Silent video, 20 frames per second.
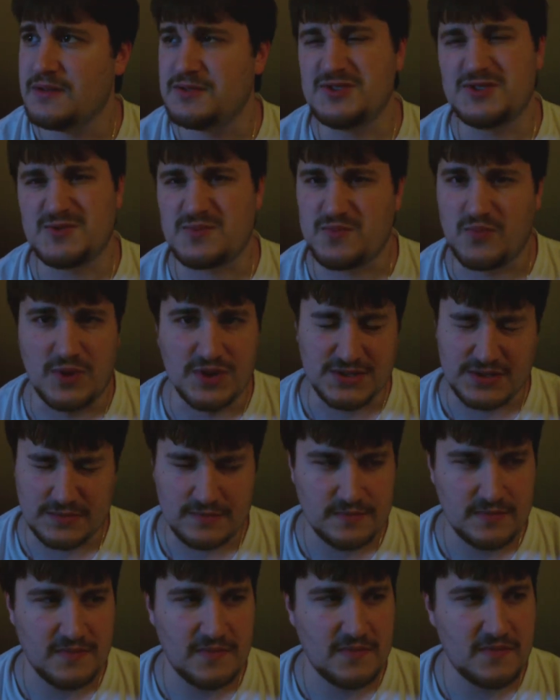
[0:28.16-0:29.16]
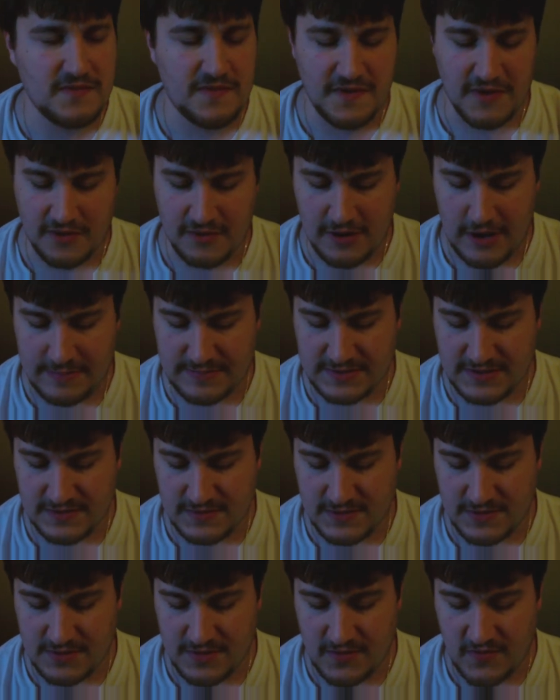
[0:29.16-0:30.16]
just wasn't feeling up to
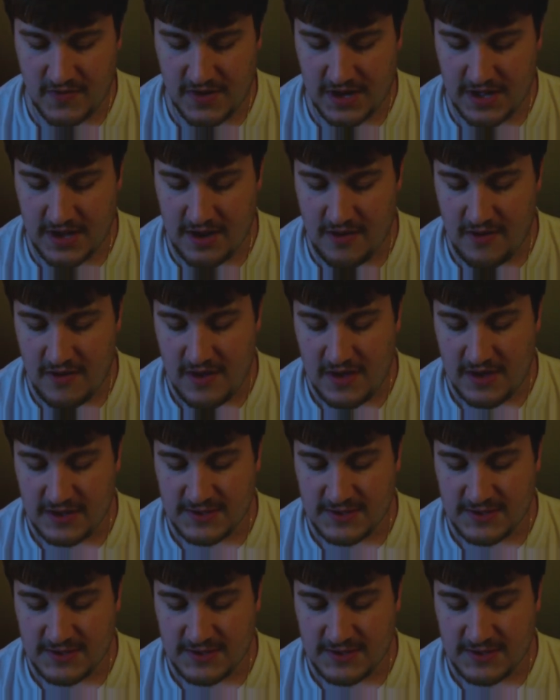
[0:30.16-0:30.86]
doing a video.